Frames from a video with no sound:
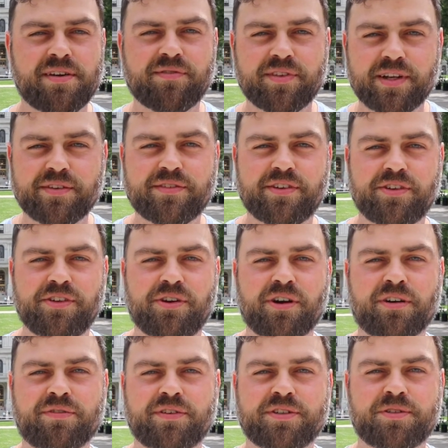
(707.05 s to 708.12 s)
I've lived in New
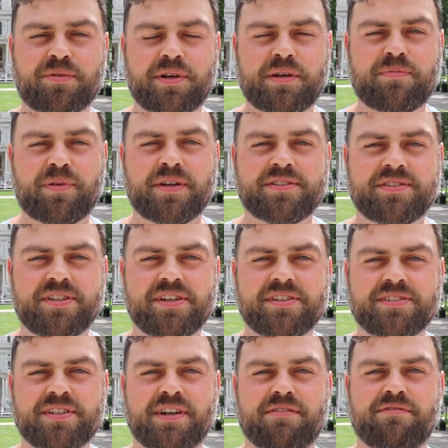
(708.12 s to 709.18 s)
York for 20 plus
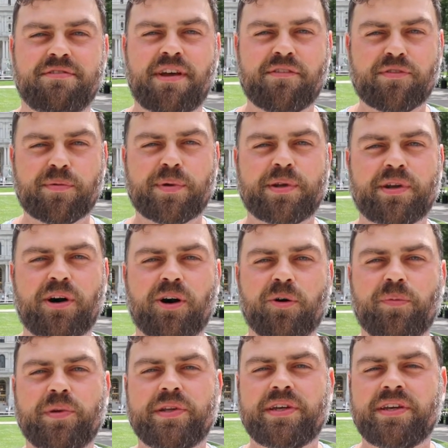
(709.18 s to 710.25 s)
years and I've never been to
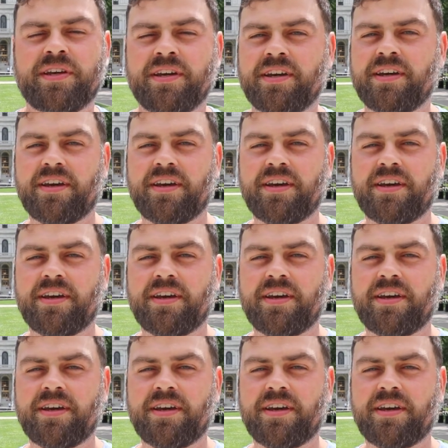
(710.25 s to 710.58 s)
Albany,